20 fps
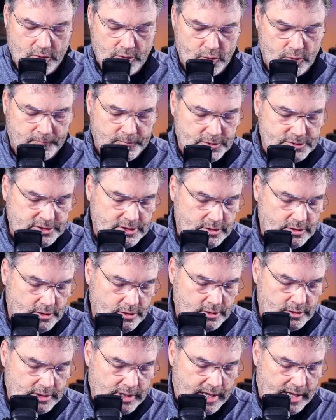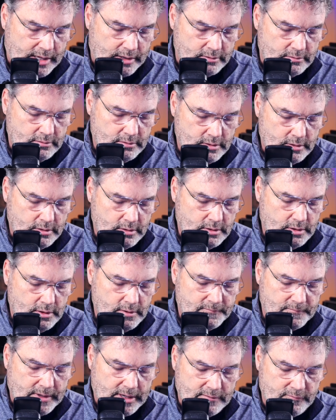We're first going to look at
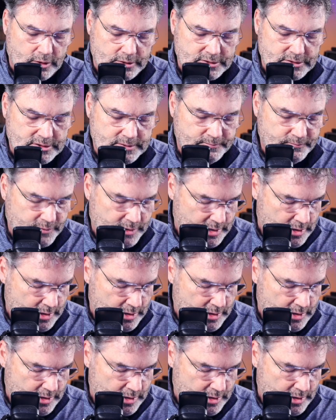favorites.